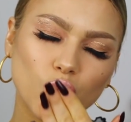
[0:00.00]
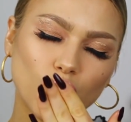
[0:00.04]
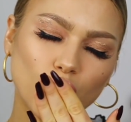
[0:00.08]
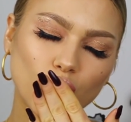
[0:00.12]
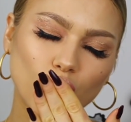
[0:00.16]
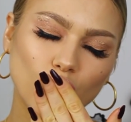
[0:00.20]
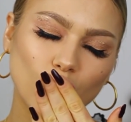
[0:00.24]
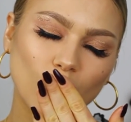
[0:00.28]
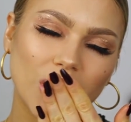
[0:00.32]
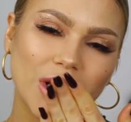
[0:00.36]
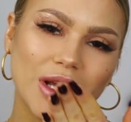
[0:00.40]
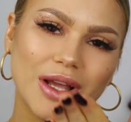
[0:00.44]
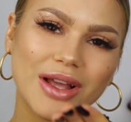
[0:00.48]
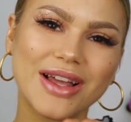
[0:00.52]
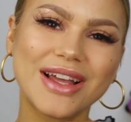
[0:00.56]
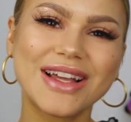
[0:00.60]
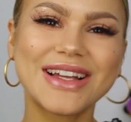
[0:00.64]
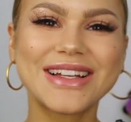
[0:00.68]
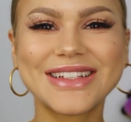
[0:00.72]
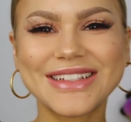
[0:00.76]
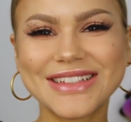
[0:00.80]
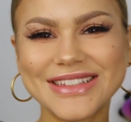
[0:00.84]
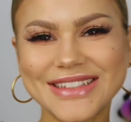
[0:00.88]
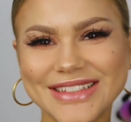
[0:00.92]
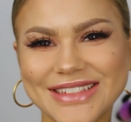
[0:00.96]
Eve
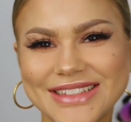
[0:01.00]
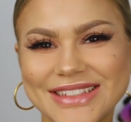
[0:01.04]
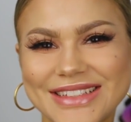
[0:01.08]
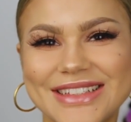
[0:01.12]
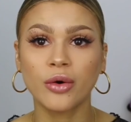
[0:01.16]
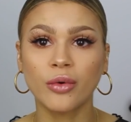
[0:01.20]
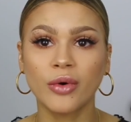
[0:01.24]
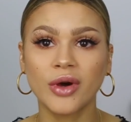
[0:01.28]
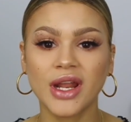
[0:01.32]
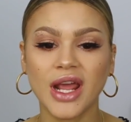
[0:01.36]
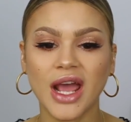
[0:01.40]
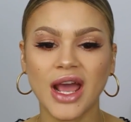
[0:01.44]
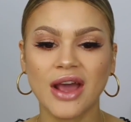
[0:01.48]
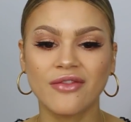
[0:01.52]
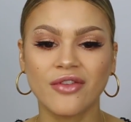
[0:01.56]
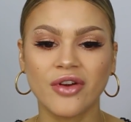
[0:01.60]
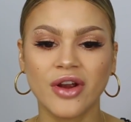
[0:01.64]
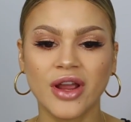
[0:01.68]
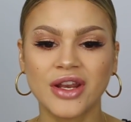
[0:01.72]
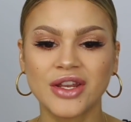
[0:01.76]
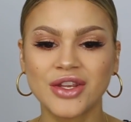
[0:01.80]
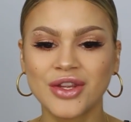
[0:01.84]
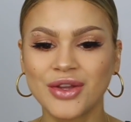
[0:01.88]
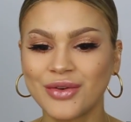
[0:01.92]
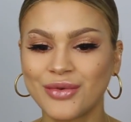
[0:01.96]
party or whatever
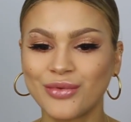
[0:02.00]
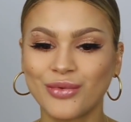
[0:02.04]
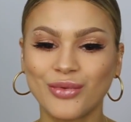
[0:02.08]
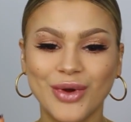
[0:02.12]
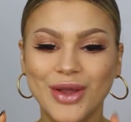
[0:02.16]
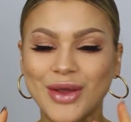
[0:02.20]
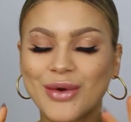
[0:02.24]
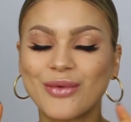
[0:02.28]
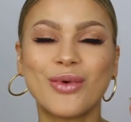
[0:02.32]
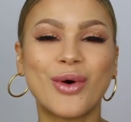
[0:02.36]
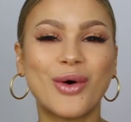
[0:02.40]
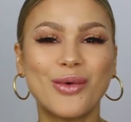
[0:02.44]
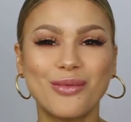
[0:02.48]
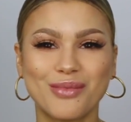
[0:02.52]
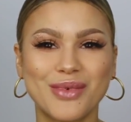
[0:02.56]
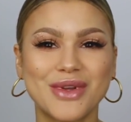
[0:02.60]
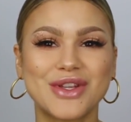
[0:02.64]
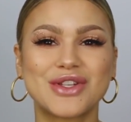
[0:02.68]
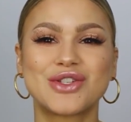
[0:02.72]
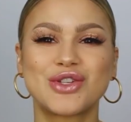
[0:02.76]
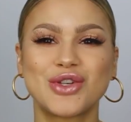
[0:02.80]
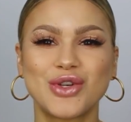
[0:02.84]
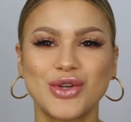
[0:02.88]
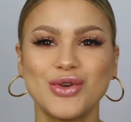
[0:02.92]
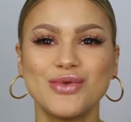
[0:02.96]
and you it won't
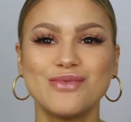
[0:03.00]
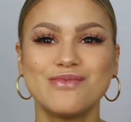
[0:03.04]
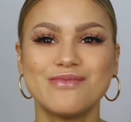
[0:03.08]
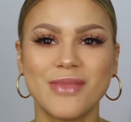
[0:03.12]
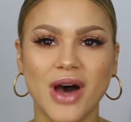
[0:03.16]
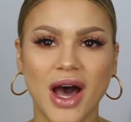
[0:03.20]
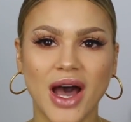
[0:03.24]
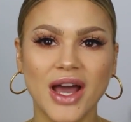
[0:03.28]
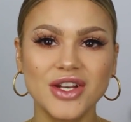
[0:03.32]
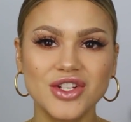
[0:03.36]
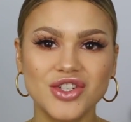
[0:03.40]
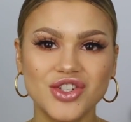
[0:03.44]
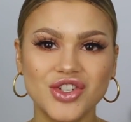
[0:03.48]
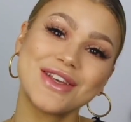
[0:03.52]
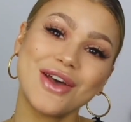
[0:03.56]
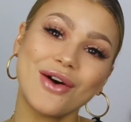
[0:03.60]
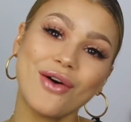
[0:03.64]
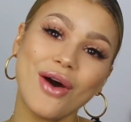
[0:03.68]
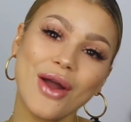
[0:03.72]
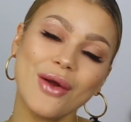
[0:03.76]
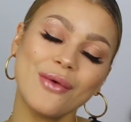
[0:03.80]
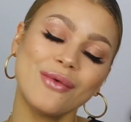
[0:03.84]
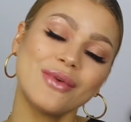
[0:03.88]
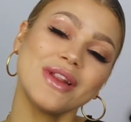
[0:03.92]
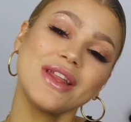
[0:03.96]
be too much. So
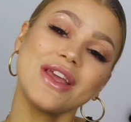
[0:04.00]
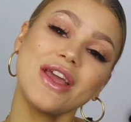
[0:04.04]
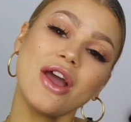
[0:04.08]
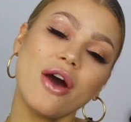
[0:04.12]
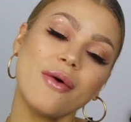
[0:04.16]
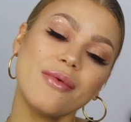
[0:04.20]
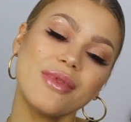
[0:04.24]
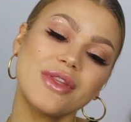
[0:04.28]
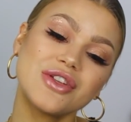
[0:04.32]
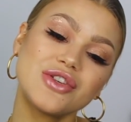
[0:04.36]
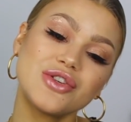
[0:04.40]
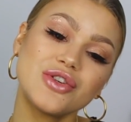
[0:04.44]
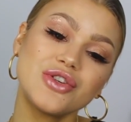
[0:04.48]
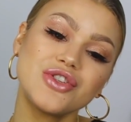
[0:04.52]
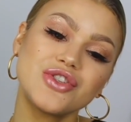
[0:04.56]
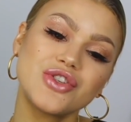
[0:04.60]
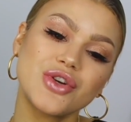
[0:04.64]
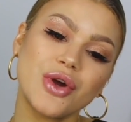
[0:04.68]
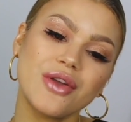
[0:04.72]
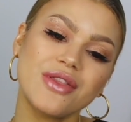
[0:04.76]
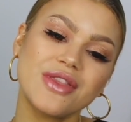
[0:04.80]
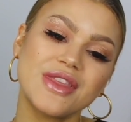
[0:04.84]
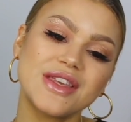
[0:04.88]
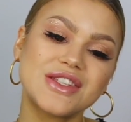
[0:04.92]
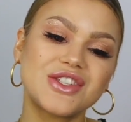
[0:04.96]
I really hope that you
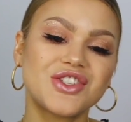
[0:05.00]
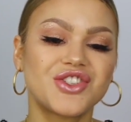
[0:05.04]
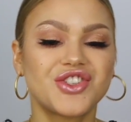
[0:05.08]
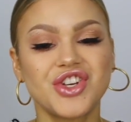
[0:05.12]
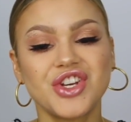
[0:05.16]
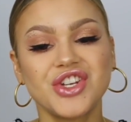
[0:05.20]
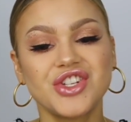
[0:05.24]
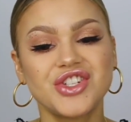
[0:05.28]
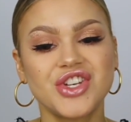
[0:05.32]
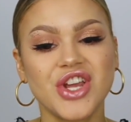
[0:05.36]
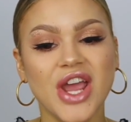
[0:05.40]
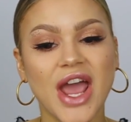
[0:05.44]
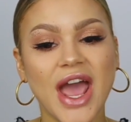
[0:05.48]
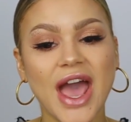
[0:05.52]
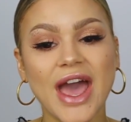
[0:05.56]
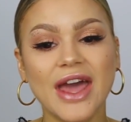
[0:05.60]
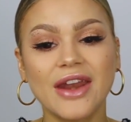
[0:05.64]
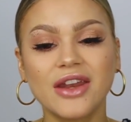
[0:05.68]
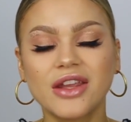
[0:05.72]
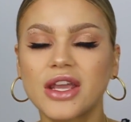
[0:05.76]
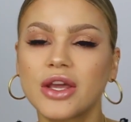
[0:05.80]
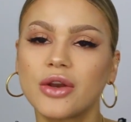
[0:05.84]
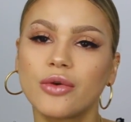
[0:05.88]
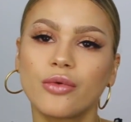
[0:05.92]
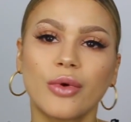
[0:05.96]
enjoyed this chit
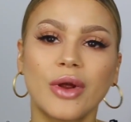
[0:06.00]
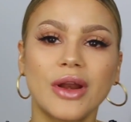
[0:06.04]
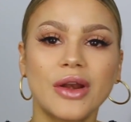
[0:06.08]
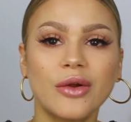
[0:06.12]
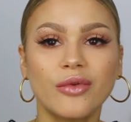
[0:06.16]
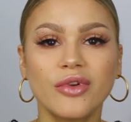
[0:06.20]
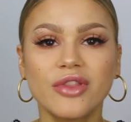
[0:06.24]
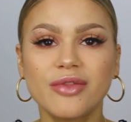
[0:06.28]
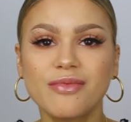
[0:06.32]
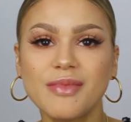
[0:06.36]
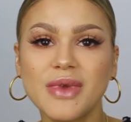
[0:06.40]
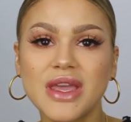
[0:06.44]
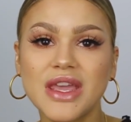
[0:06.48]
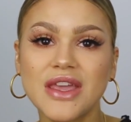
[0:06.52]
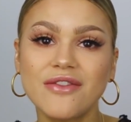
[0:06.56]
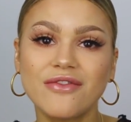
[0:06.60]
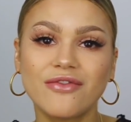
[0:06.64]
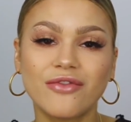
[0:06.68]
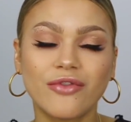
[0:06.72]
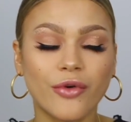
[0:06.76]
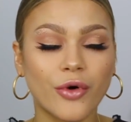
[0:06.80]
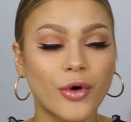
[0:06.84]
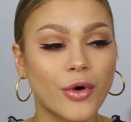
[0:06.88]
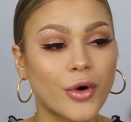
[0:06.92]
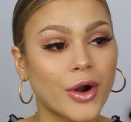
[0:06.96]
chat. Get ready with me
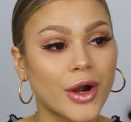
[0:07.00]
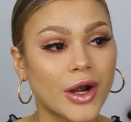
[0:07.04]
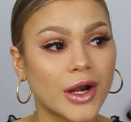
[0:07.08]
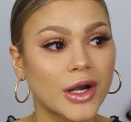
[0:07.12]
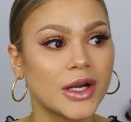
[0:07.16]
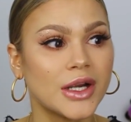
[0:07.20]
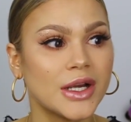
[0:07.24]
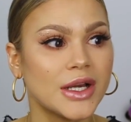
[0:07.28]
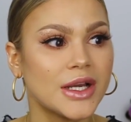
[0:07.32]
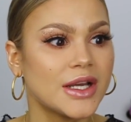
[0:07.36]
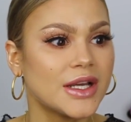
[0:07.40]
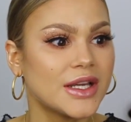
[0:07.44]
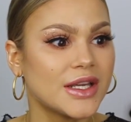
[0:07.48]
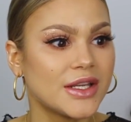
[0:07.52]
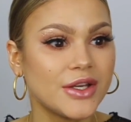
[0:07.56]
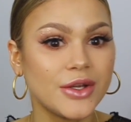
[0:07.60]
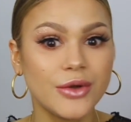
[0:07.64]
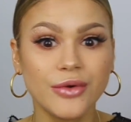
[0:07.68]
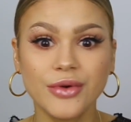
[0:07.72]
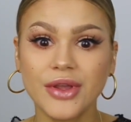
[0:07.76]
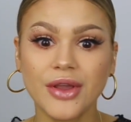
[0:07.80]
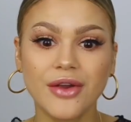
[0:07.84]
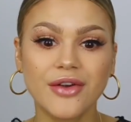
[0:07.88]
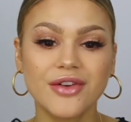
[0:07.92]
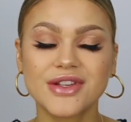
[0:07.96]
for
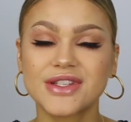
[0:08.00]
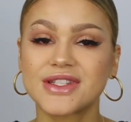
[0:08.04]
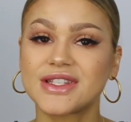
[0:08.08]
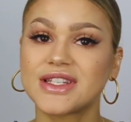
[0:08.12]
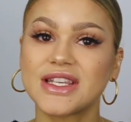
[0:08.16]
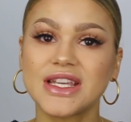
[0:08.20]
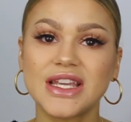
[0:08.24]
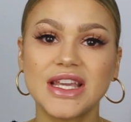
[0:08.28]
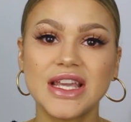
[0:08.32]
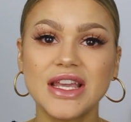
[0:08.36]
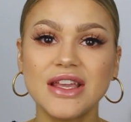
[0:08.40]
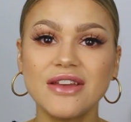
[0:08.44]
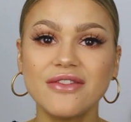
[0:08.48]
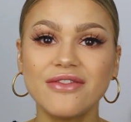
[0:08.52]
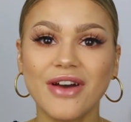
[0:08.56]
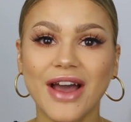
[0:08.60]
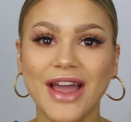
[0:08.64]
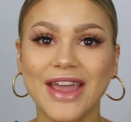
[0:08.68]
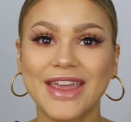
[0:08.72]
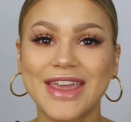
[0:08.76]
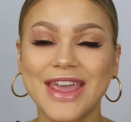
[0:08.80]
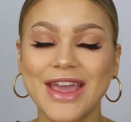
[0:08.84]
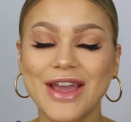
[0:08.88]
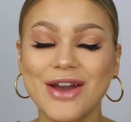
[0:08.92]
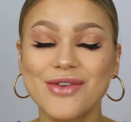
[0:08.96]
New Year's Eve.
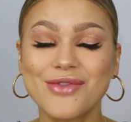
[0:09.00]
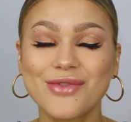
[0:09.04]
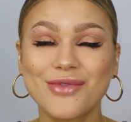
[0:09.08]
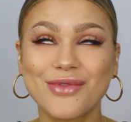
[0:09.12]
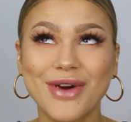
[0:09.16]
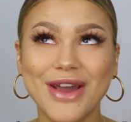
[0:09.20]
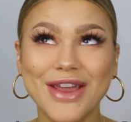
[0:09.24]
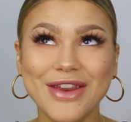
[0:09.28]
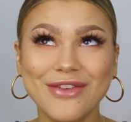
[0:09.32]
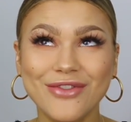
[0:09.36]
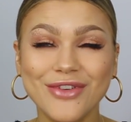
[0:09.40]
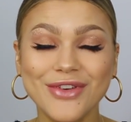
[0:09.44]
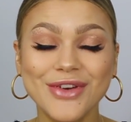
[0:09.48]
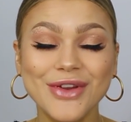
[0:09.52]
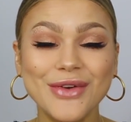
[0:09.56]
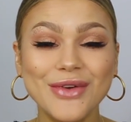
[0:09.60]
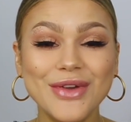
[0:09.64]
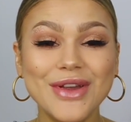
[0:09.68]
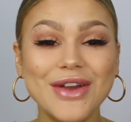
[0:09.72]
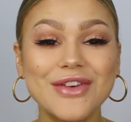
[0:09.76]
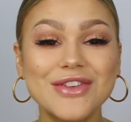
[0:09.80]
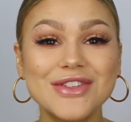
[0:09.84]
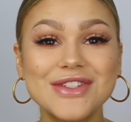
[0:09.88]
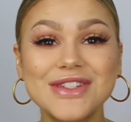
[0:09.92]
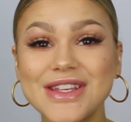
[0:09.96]
I can't wait for New
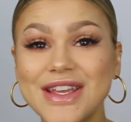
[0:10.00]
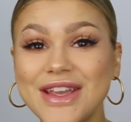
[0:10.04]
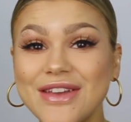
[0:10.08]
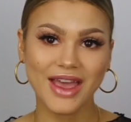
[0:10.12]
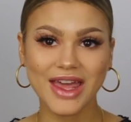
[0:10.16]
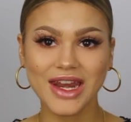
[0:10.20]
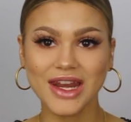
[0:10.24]
Year's Eve.